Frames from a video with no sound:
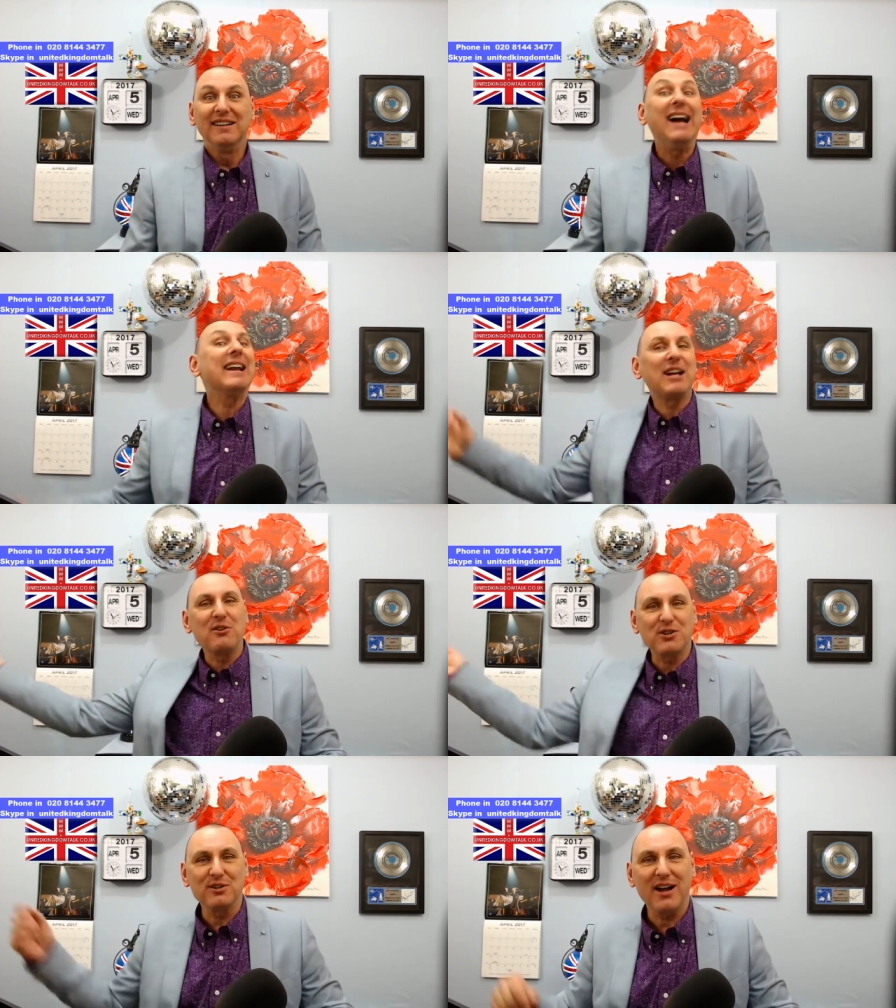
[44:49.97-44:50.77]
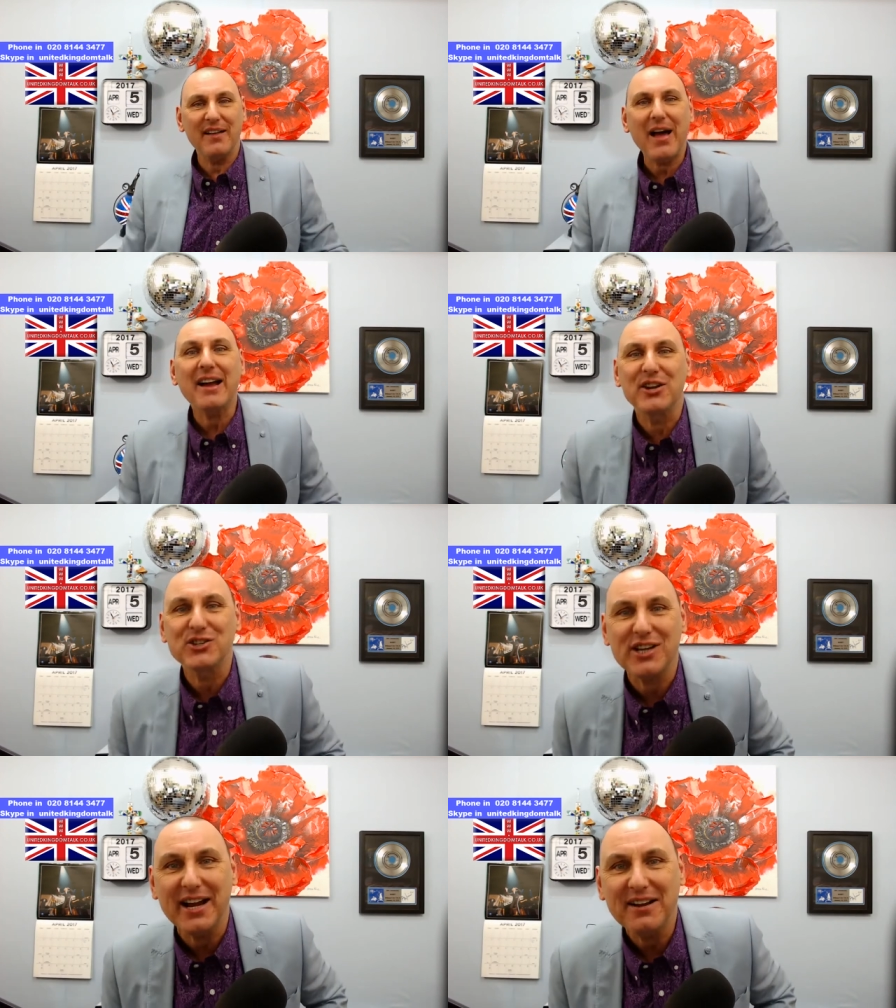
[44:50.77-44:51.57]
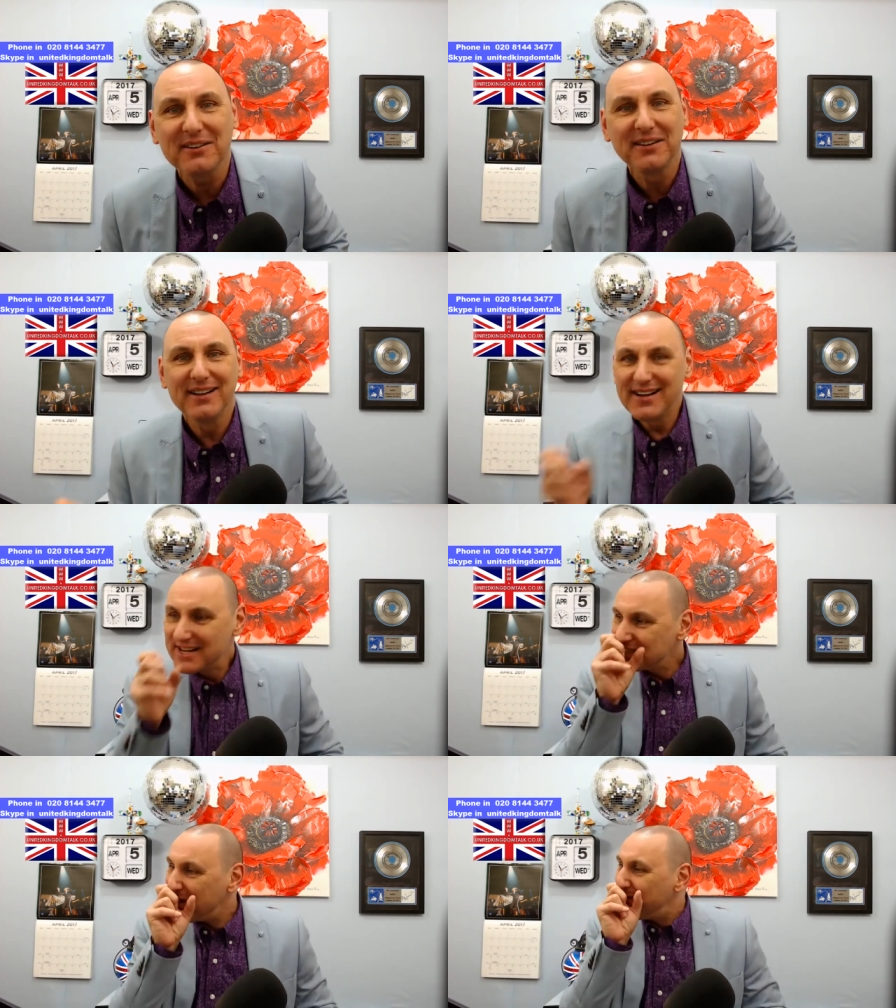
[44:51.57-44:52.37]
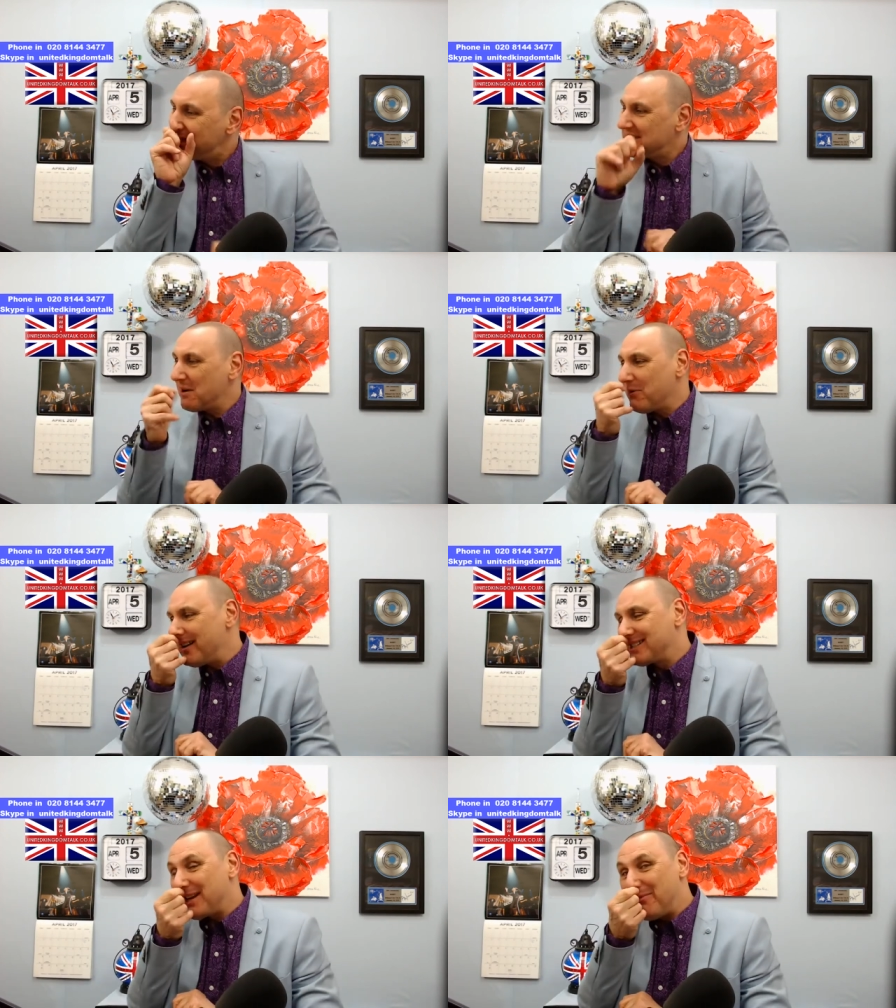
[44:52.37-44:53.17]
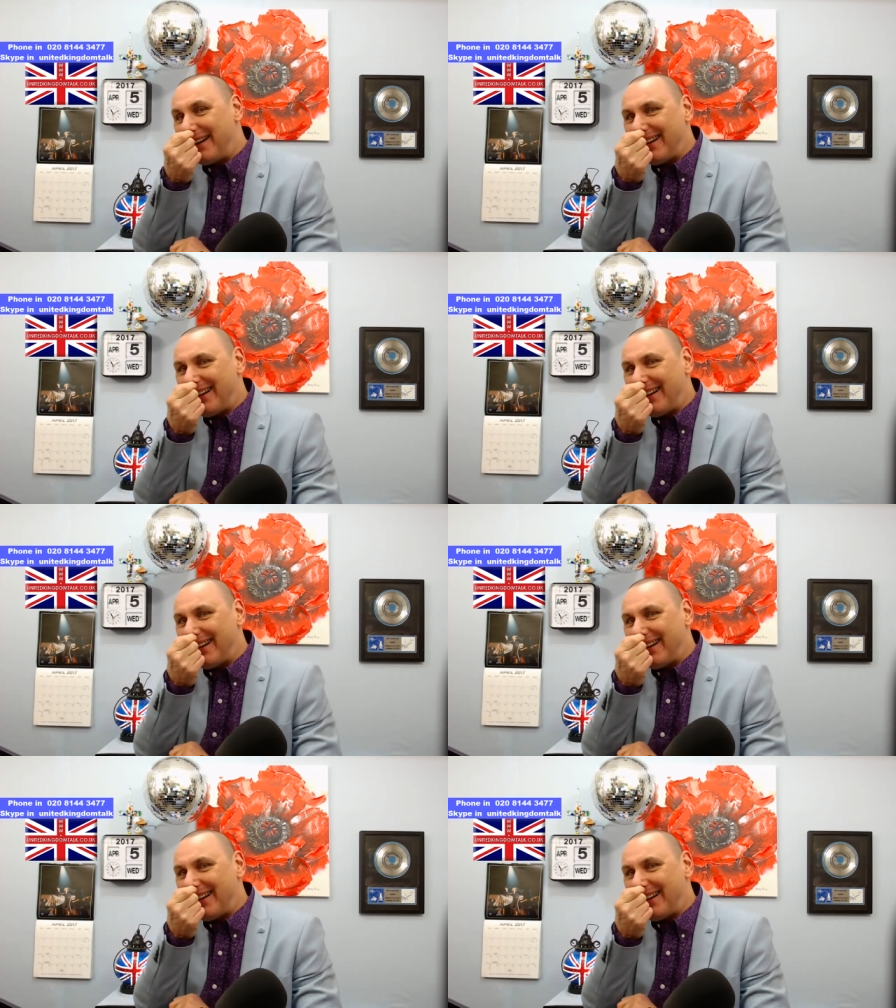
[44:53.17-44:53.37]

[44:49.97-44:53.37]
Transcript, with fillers: And it goes on like that, you see? So, so, so.